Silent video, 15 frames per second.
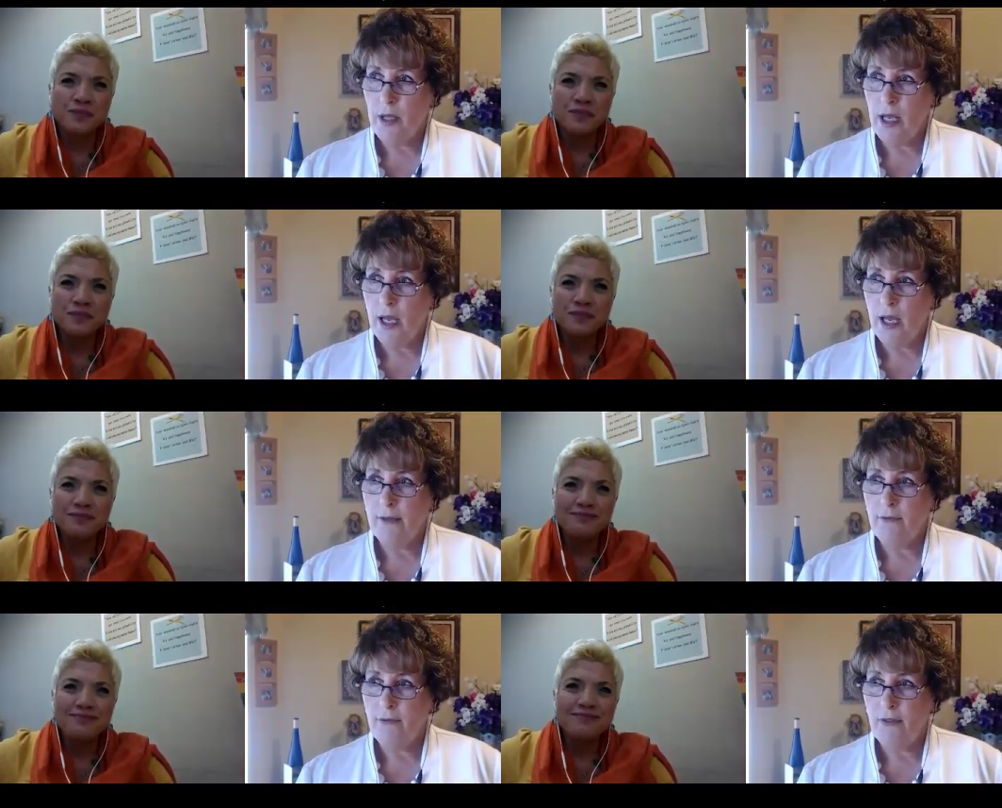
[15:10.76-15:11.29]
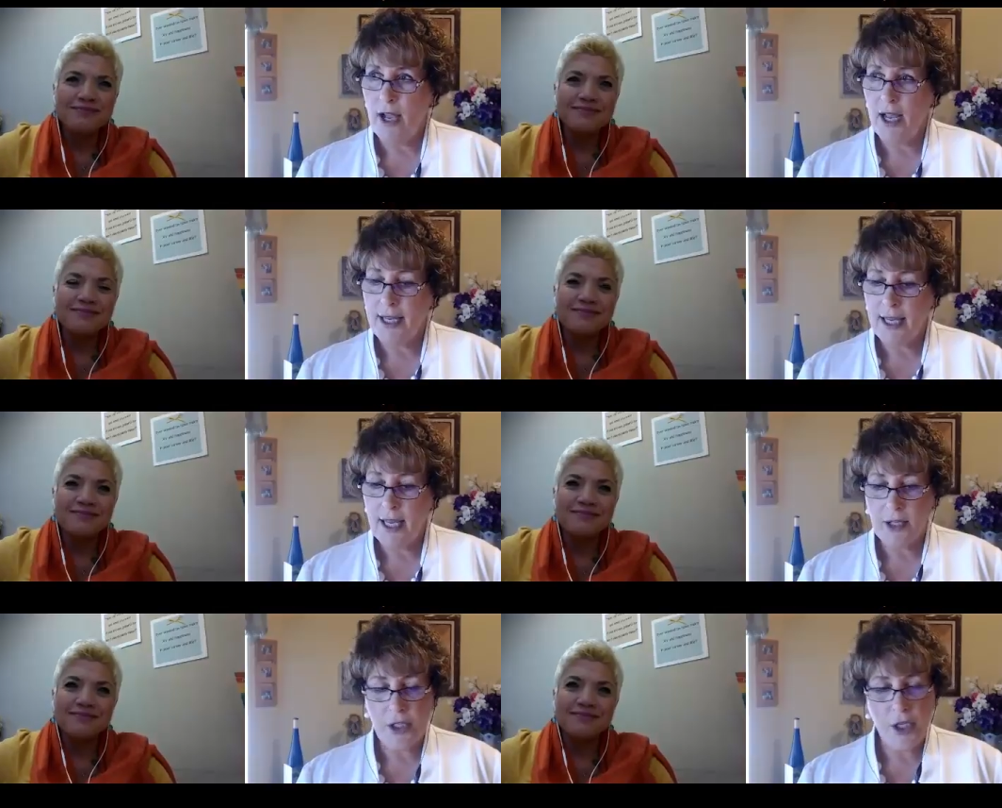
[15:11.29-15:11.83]
Speaker 1: I I
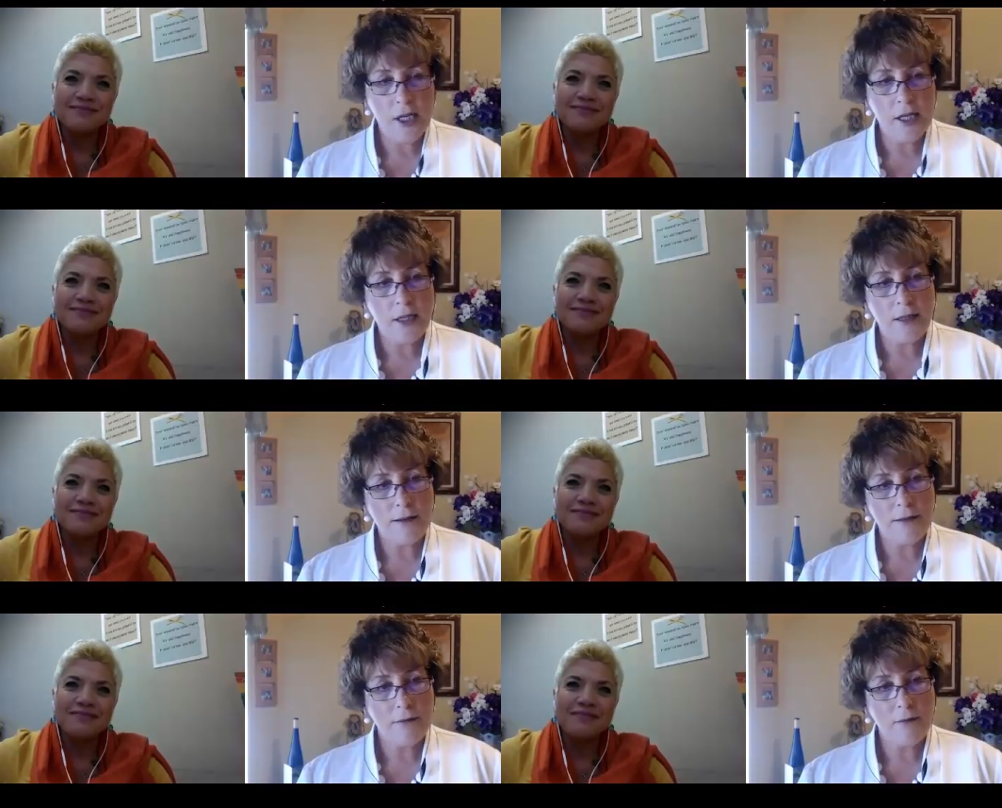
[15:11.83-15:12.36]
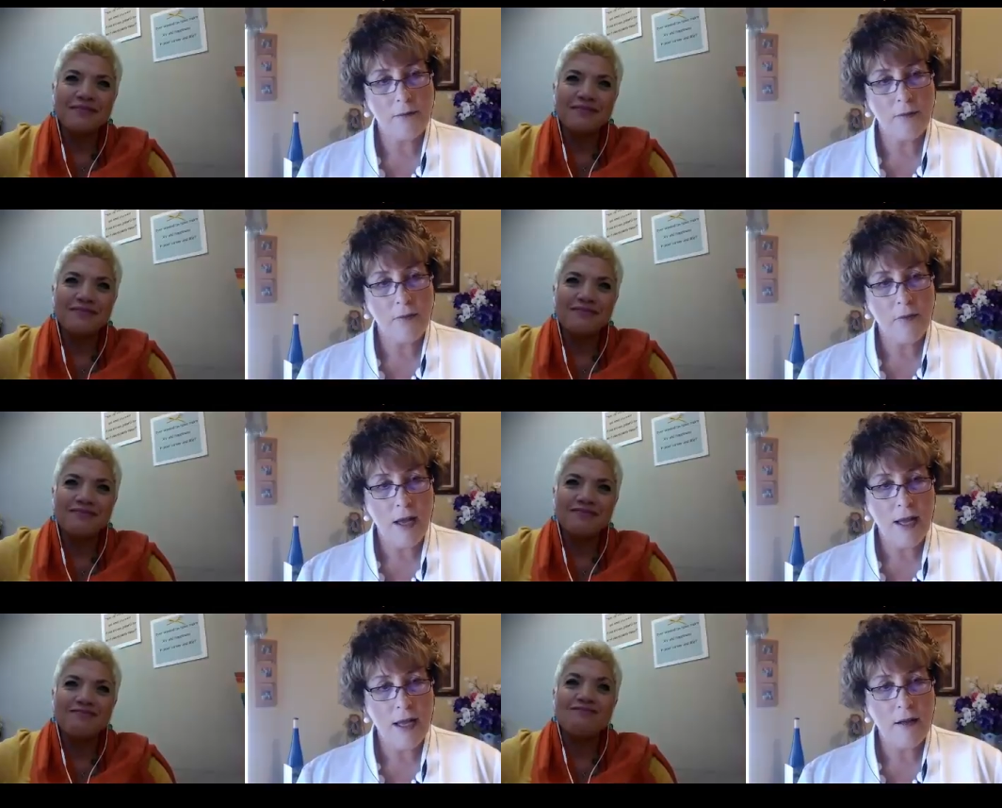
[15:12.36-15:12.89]
catch it.
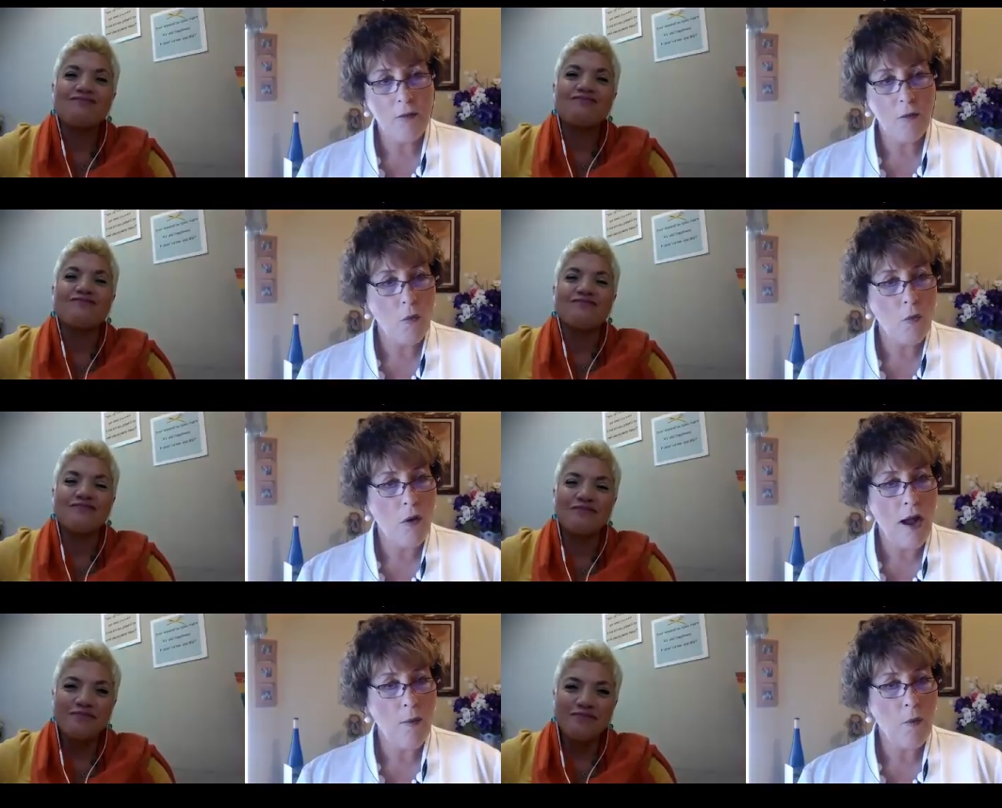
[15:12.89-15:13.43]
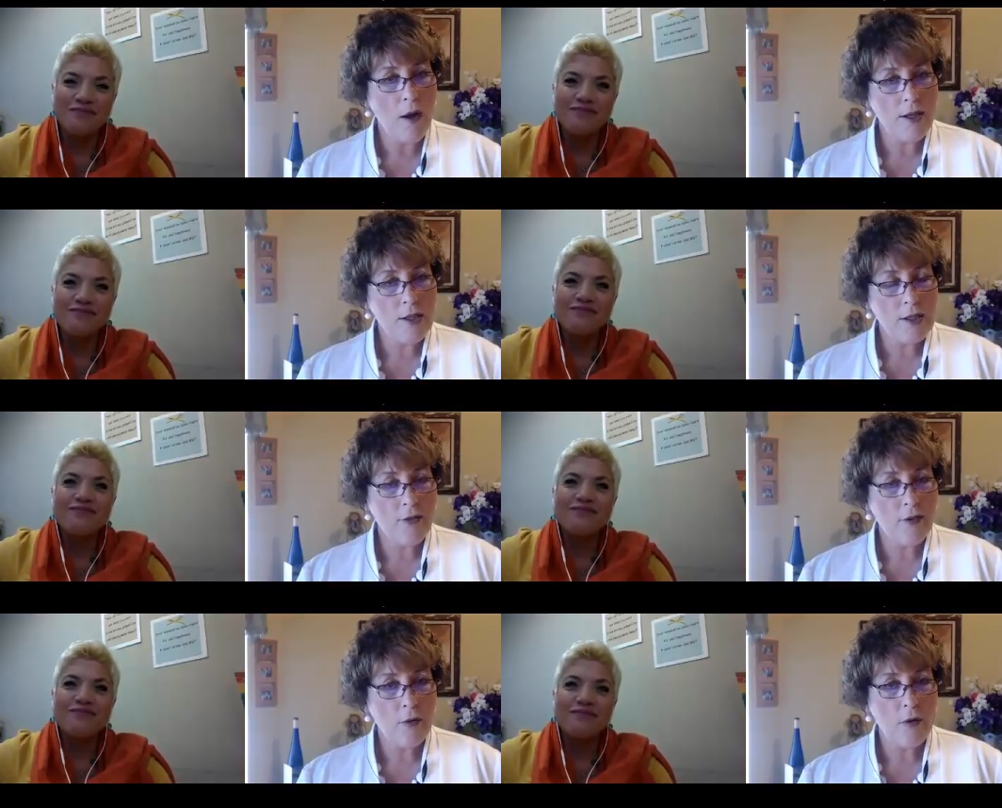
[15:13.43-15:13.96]
I mm-hmm. I watch
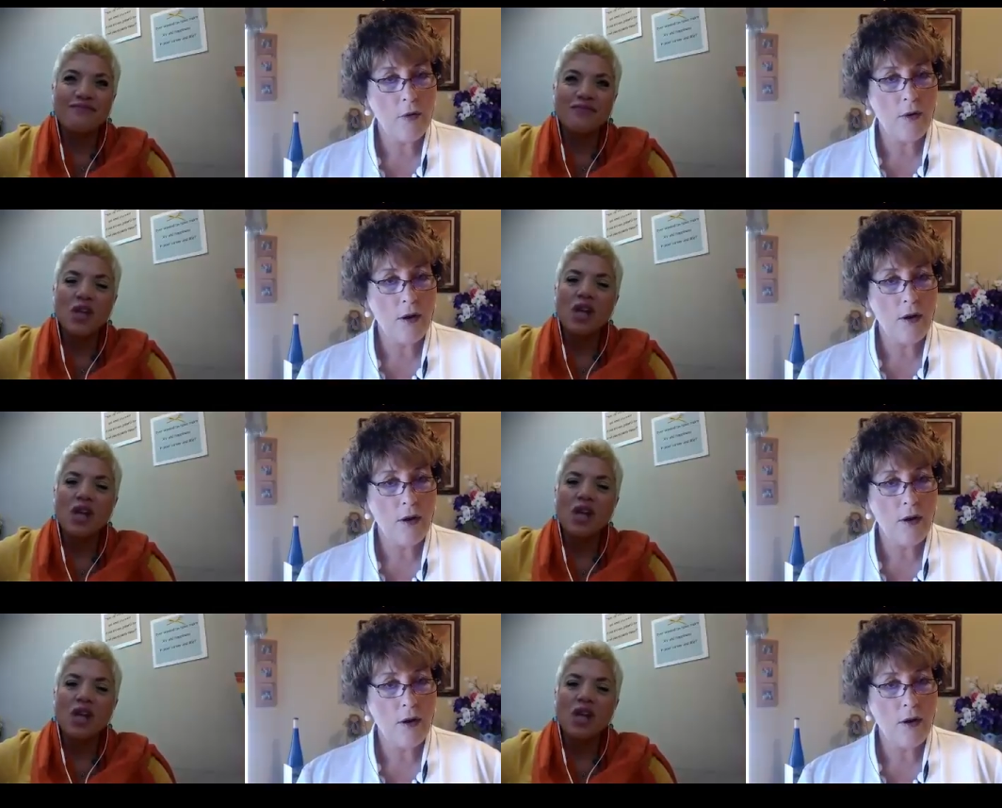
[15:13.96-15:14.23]
for.